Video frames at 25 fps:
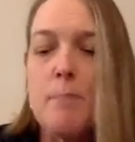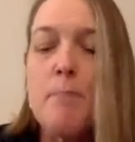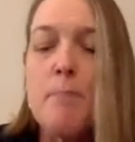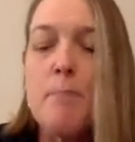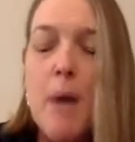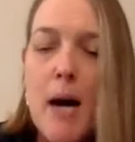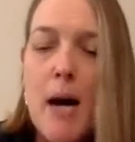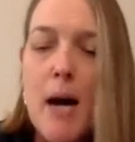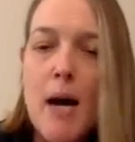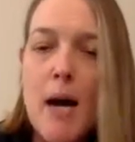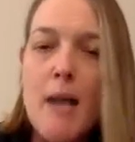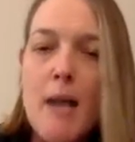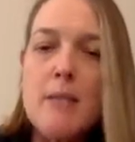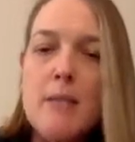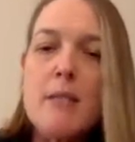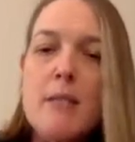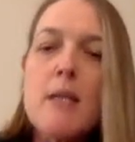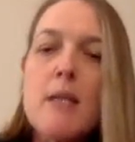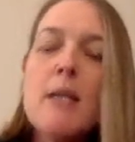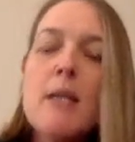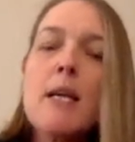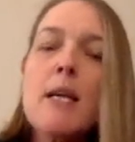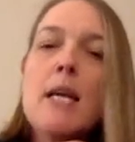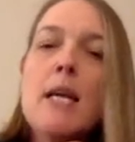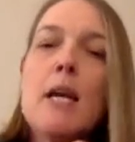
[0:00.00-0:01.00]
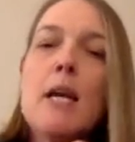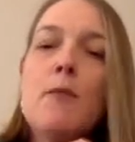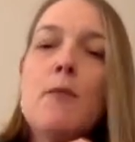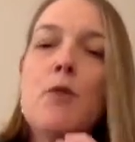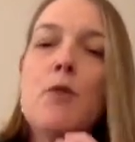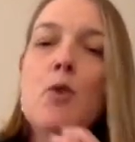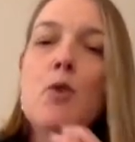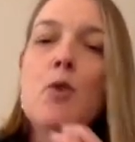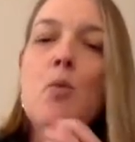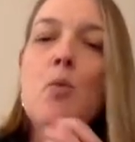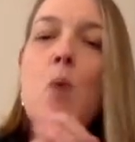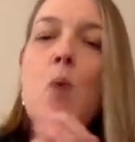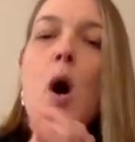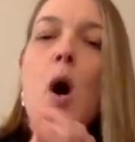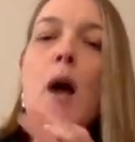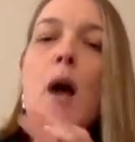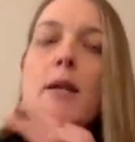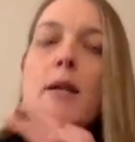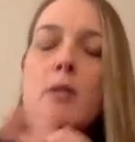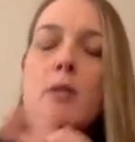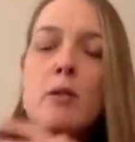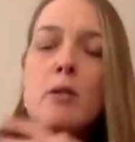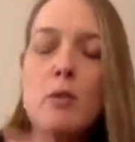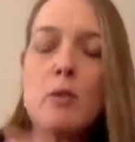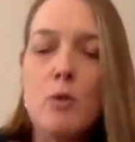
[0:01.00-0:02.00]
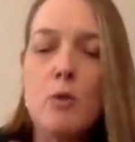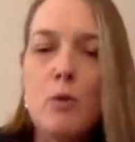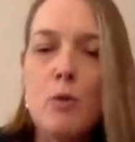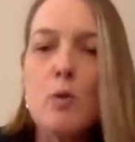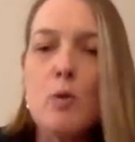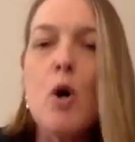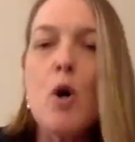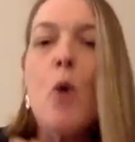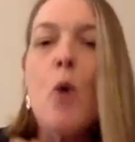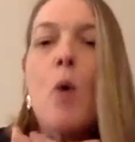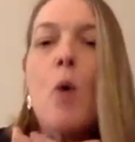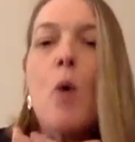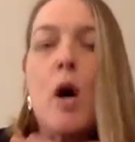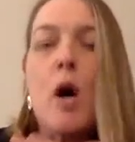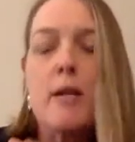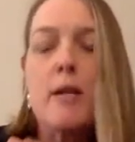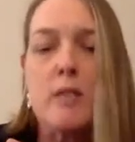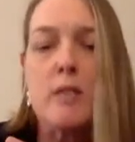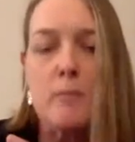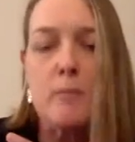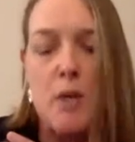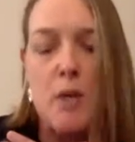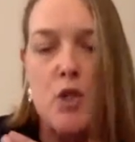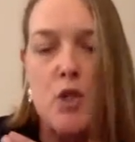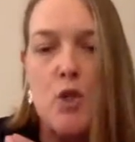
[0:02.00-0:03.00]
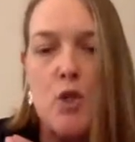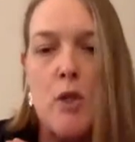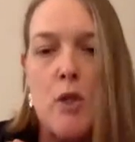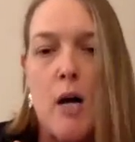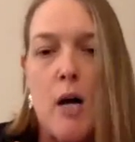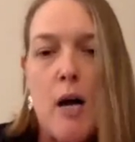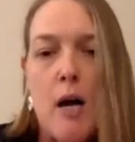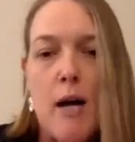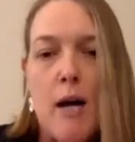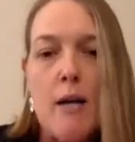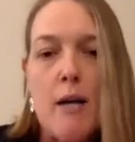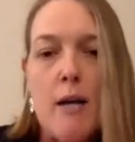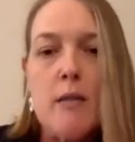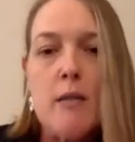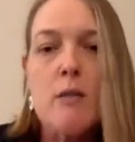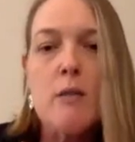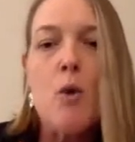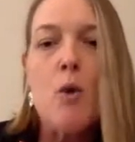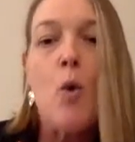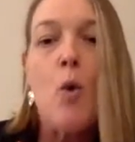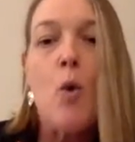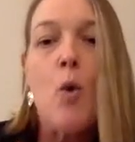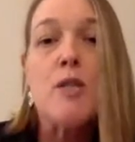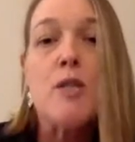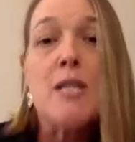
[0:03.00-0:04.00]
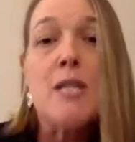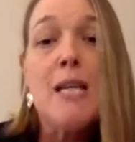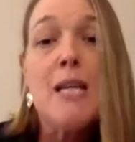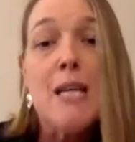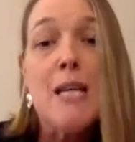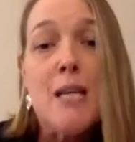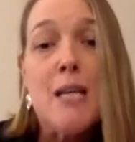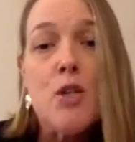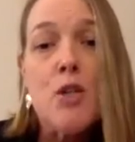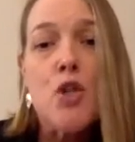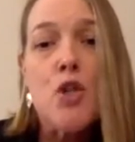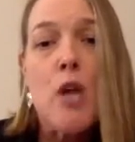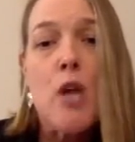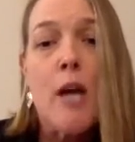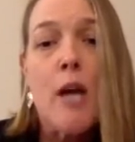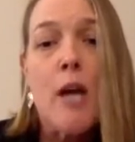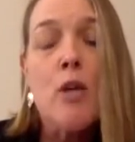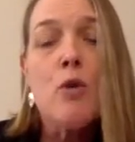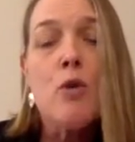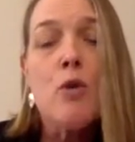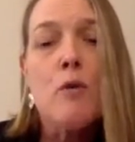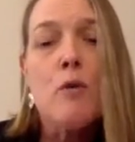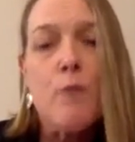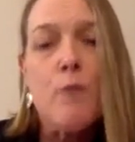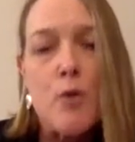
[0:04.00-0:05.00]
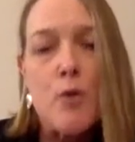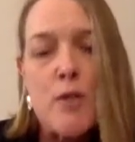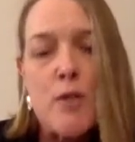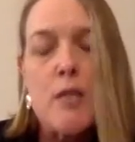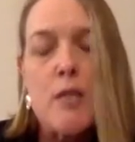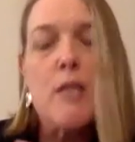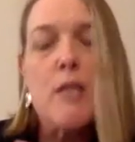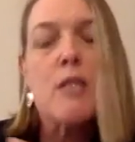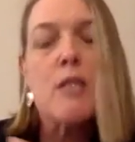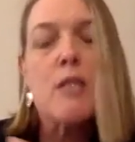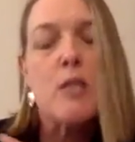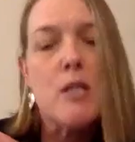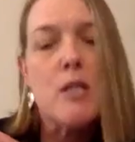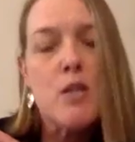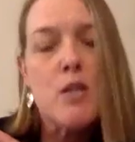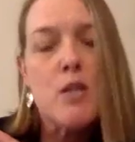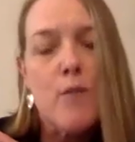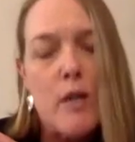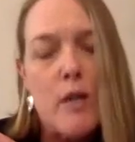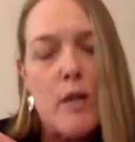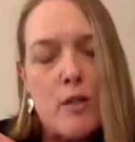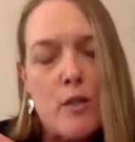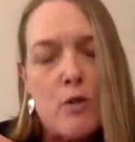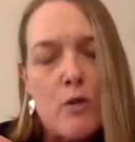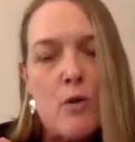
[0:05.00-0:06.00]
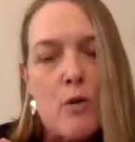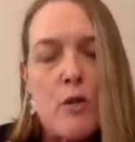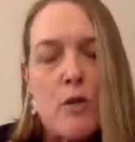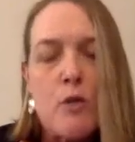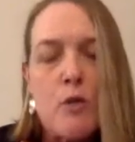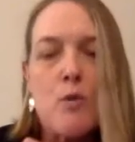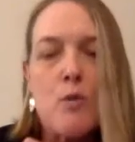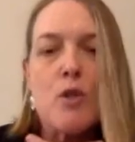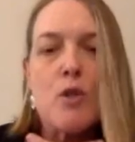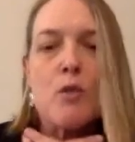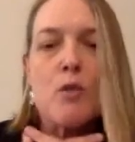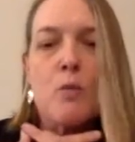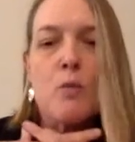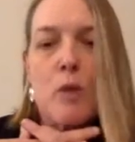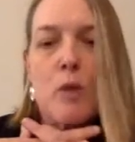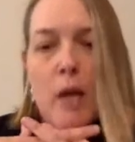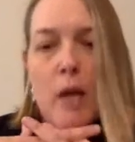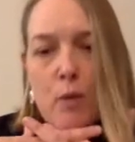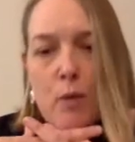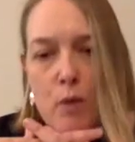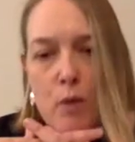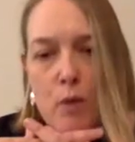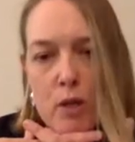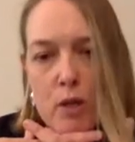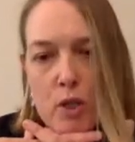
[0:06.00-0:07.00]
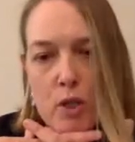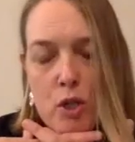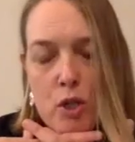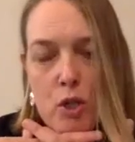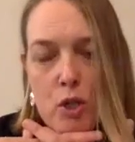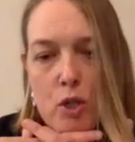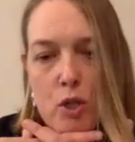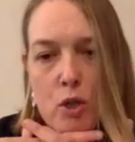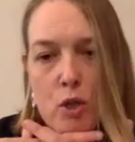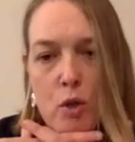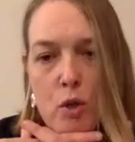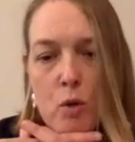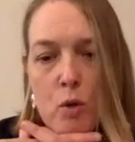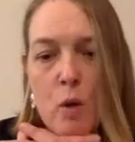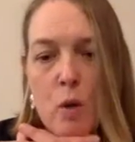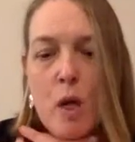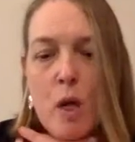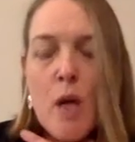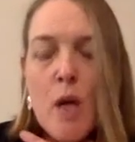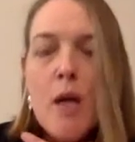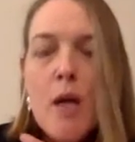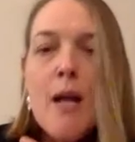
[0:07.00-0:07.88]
But if you want to go on and specialize or teach at a university and teach vet students, which is what I wanted to do,